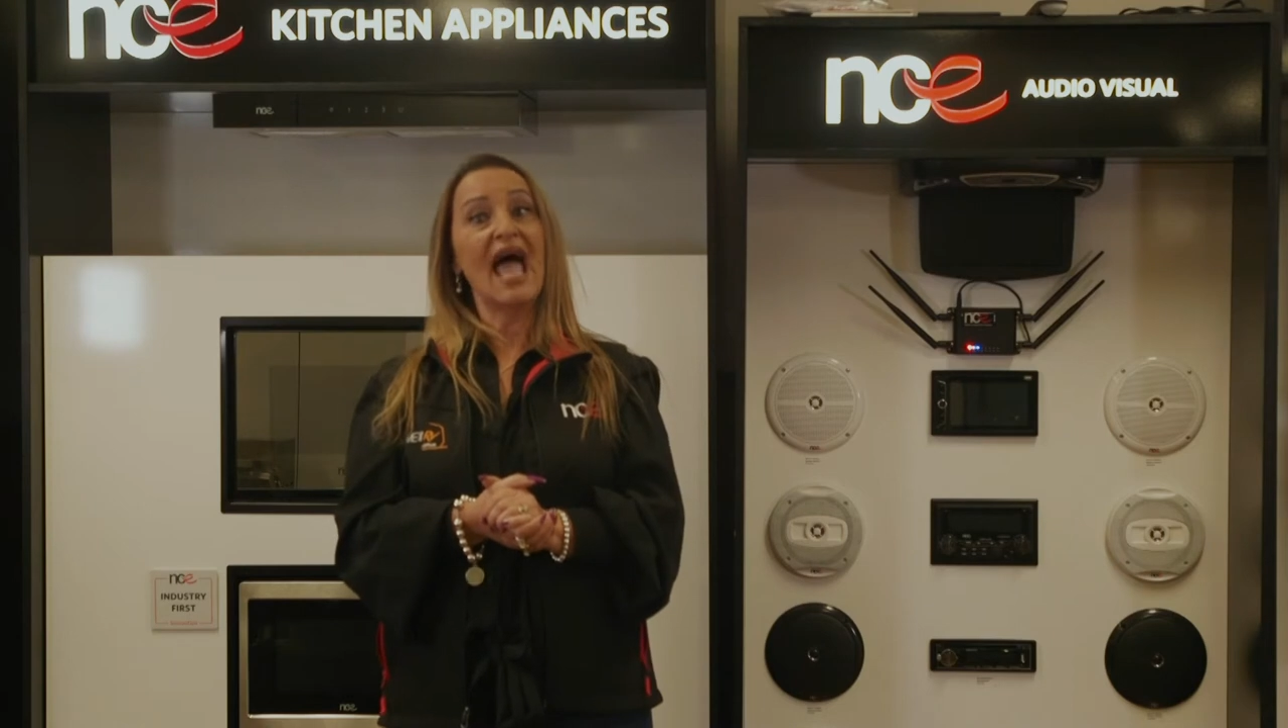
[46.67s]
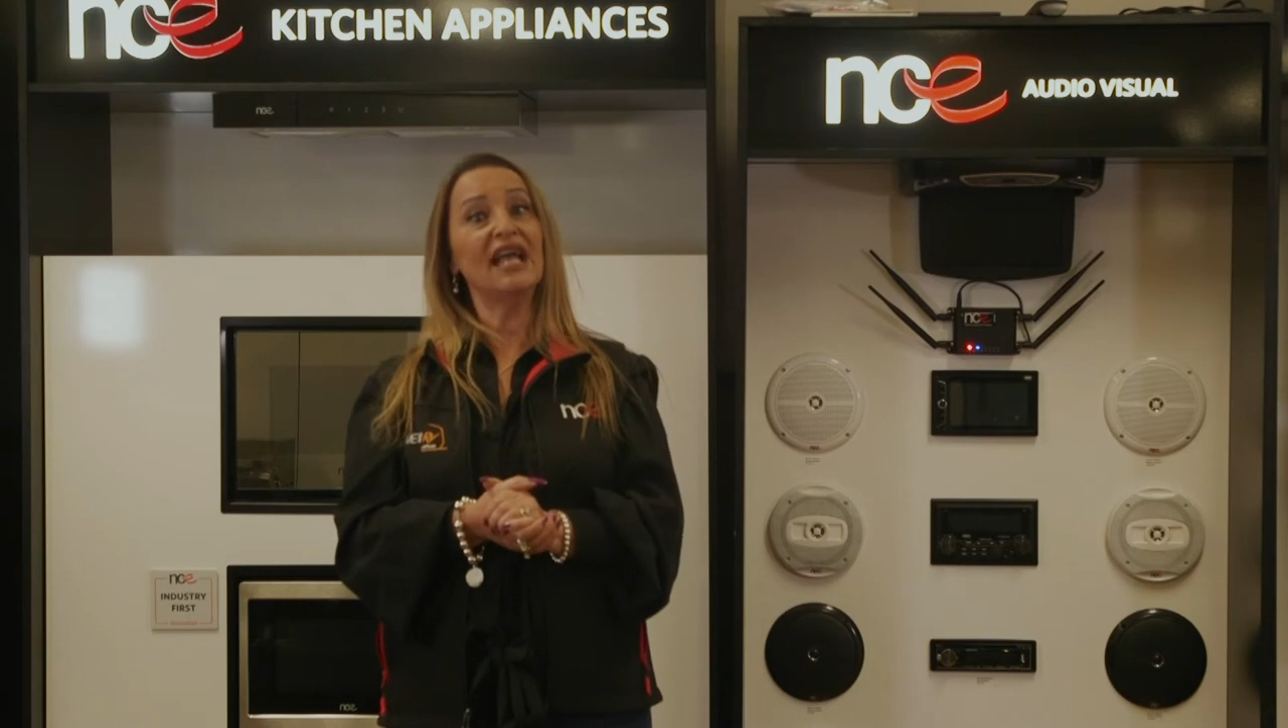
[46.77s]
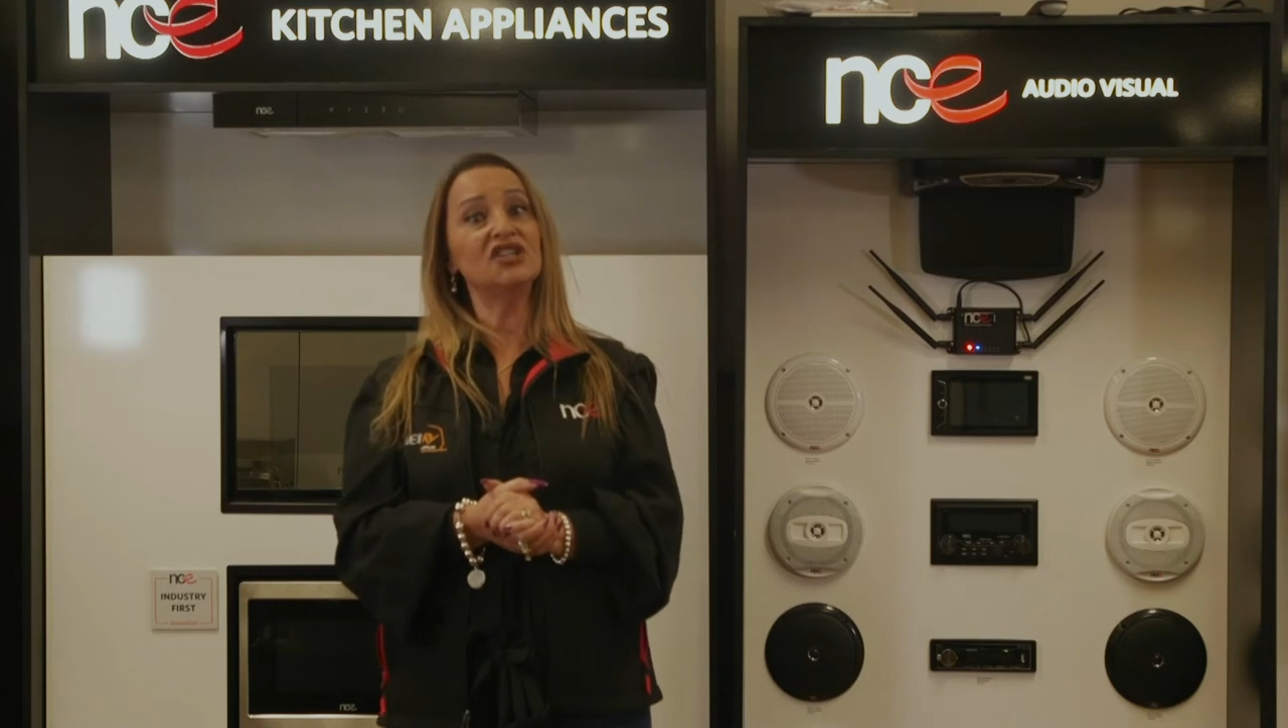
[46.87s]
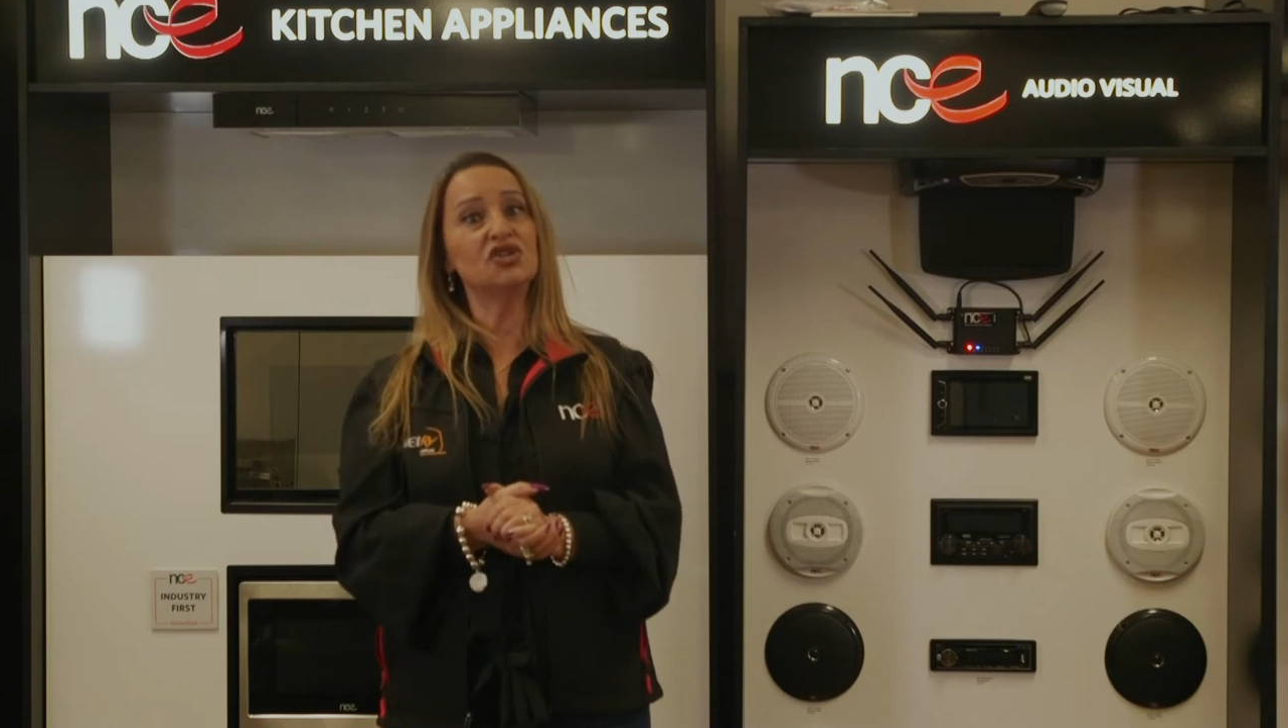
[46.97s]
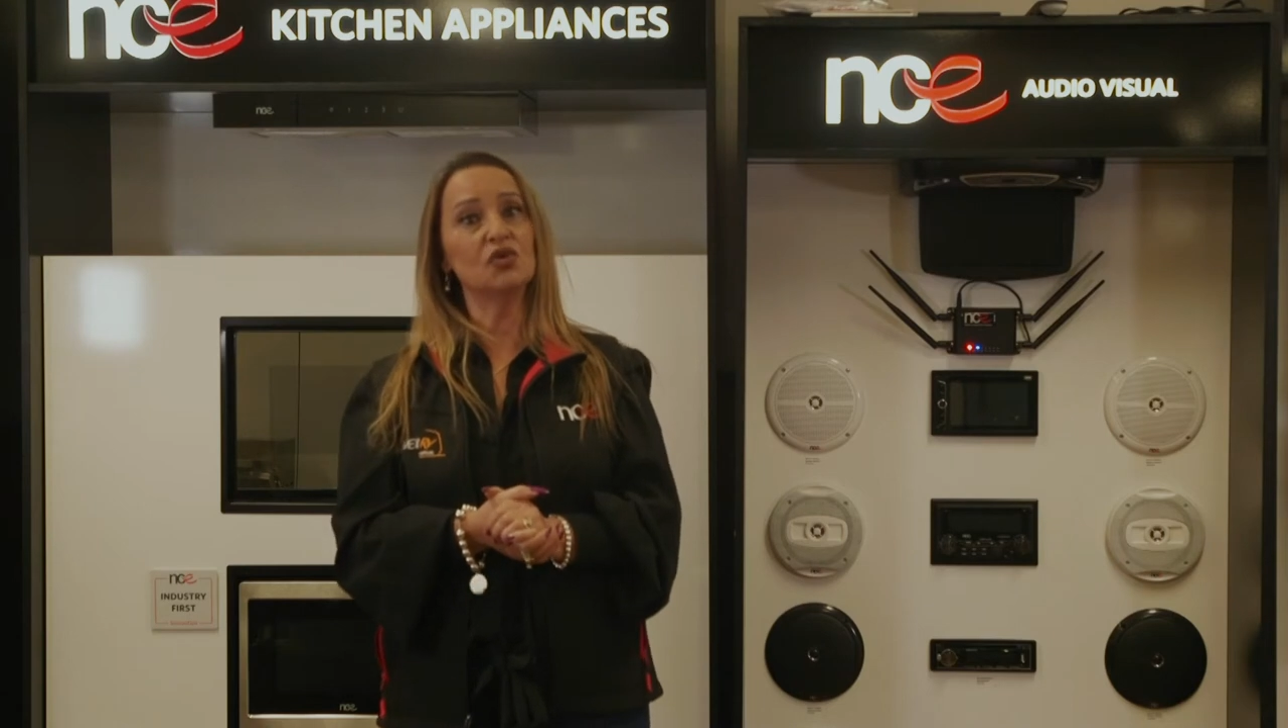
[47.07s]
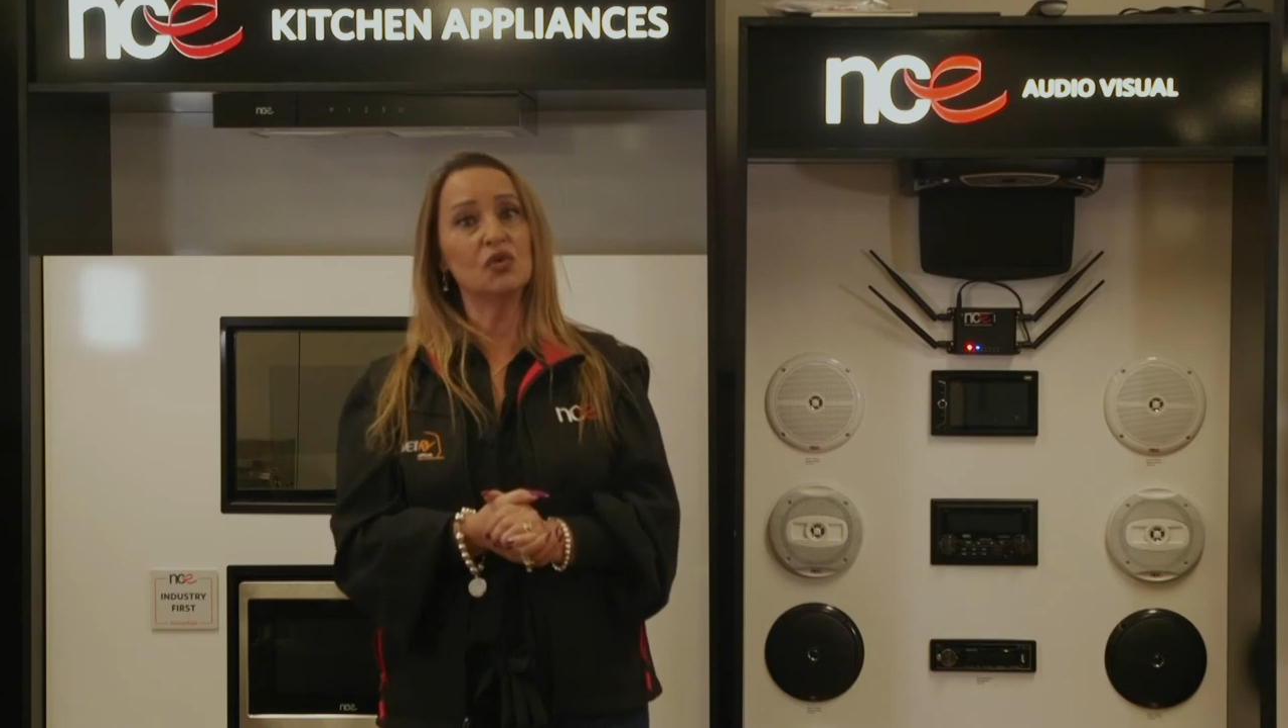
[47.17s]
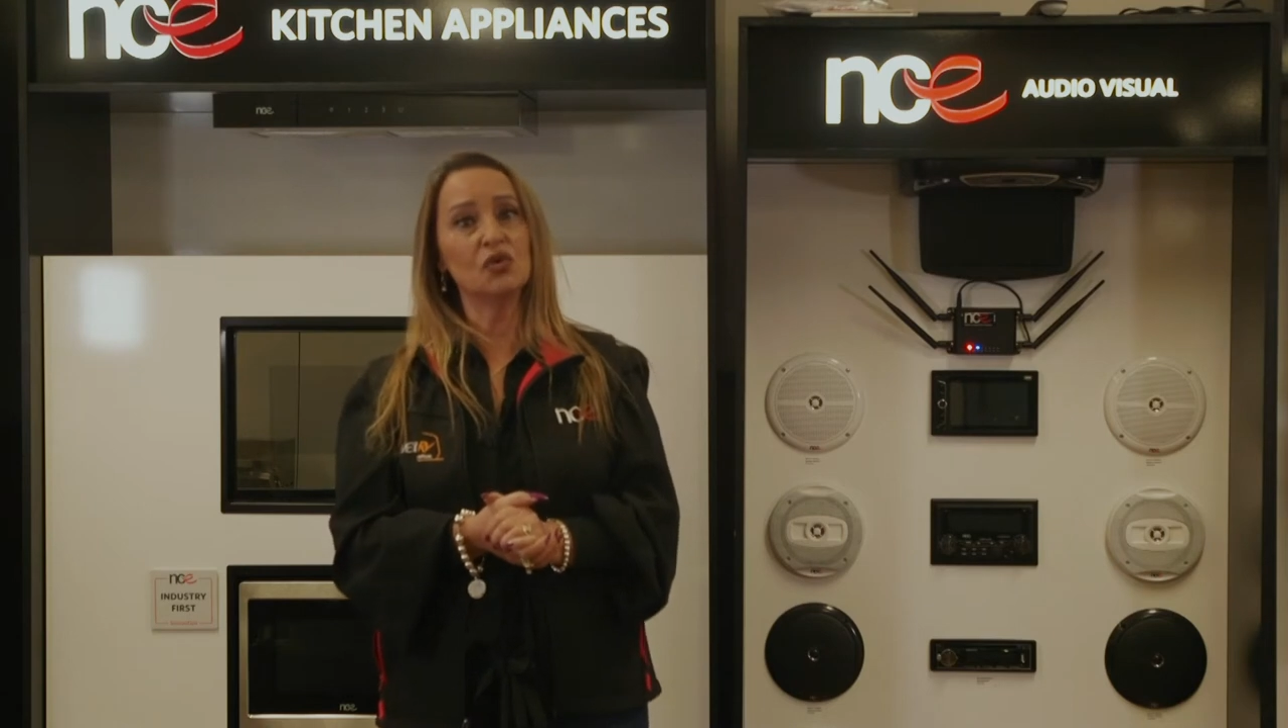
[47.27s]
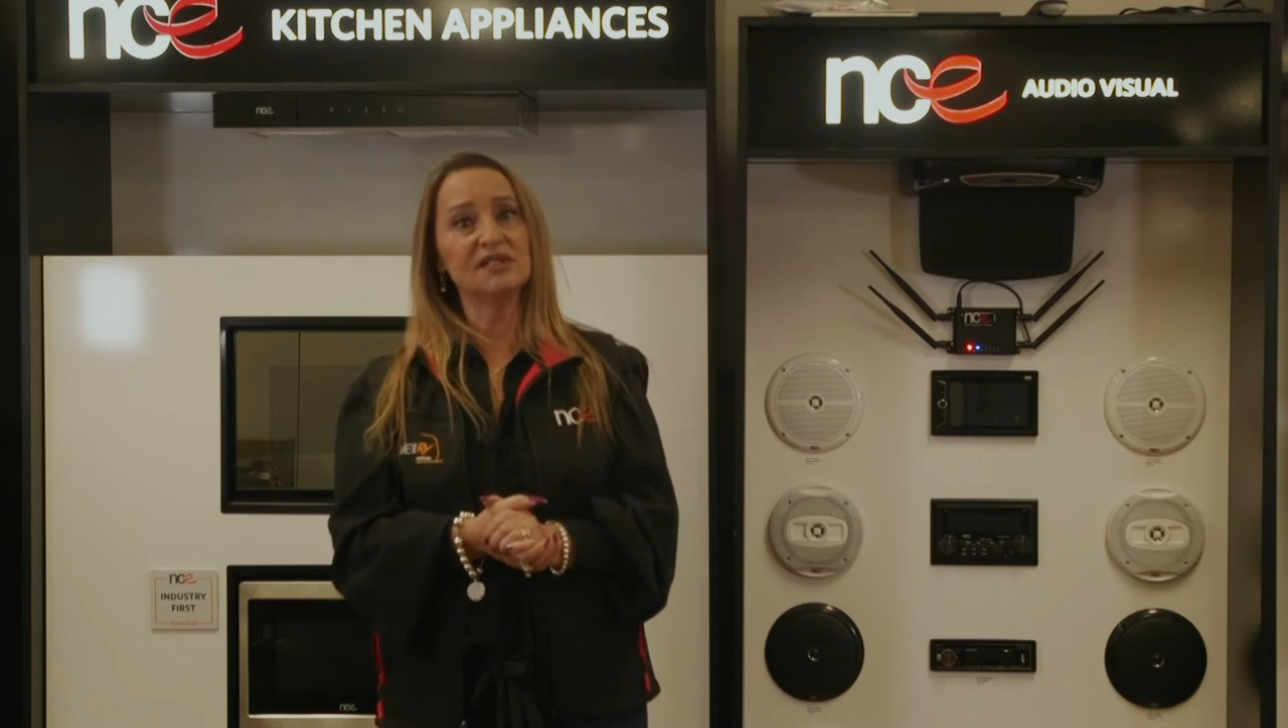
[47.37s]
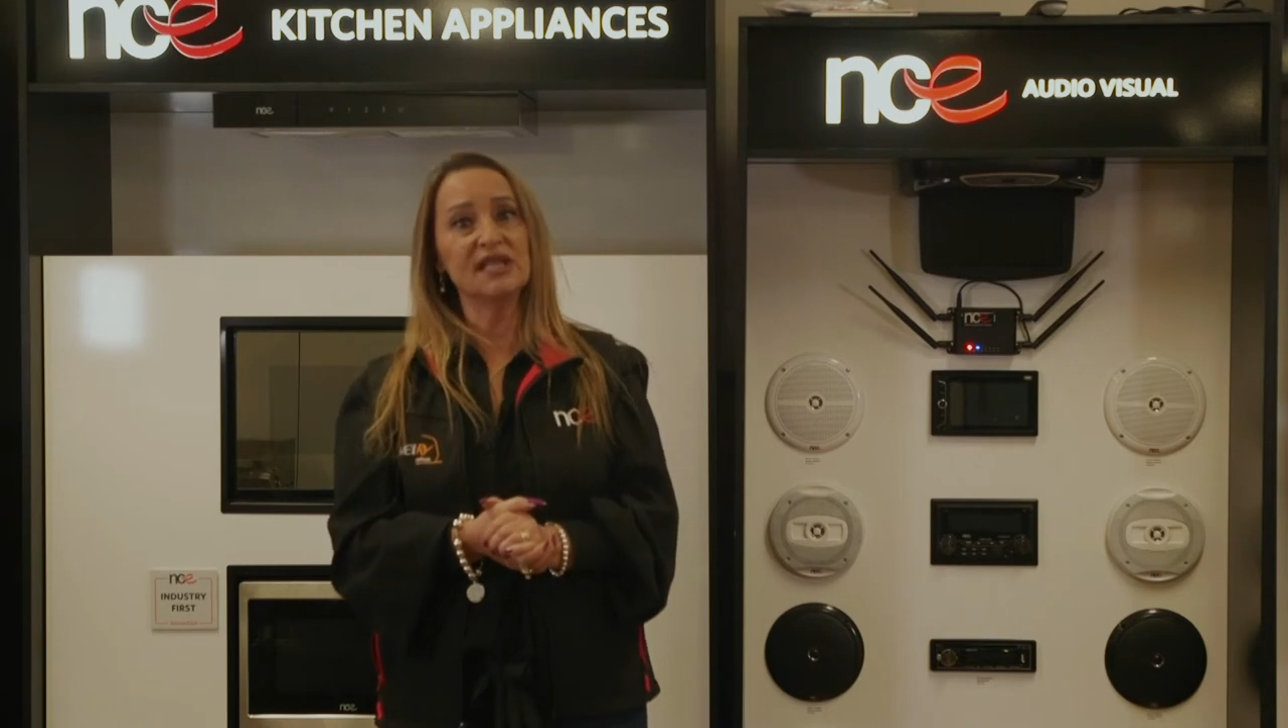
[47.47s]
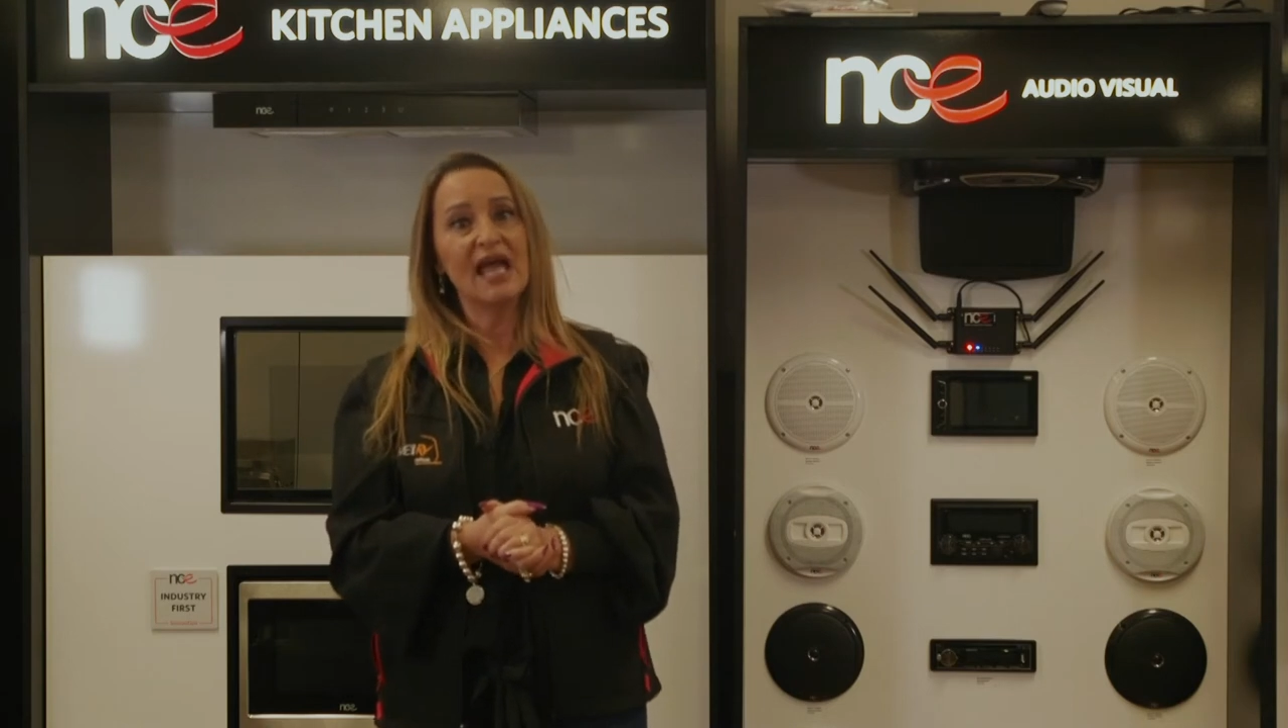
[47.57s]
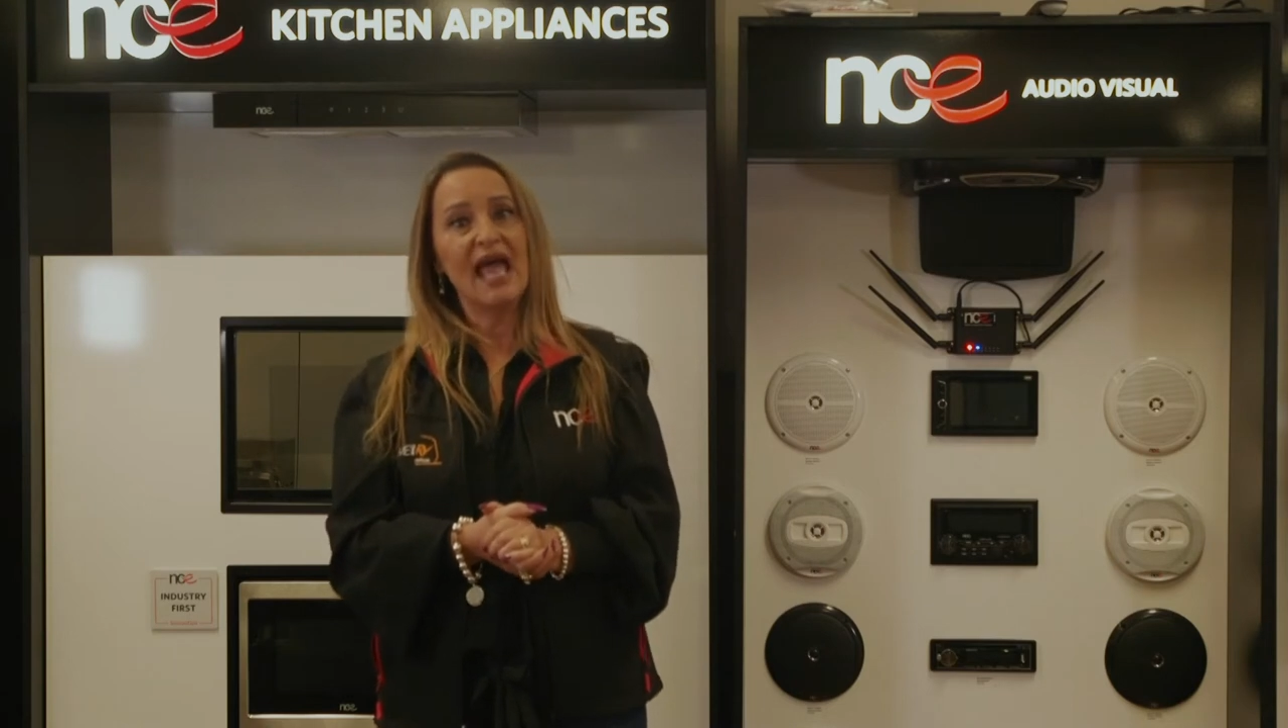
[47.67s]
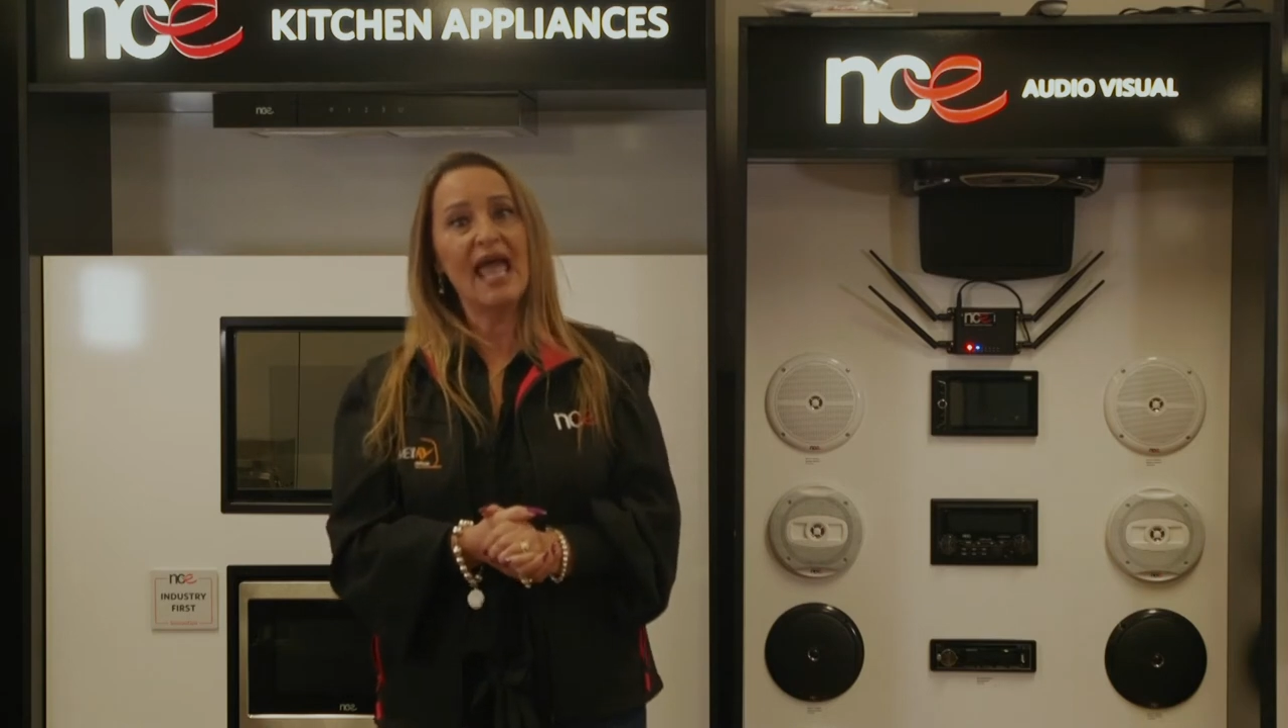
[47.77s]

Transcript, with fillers: hatch doors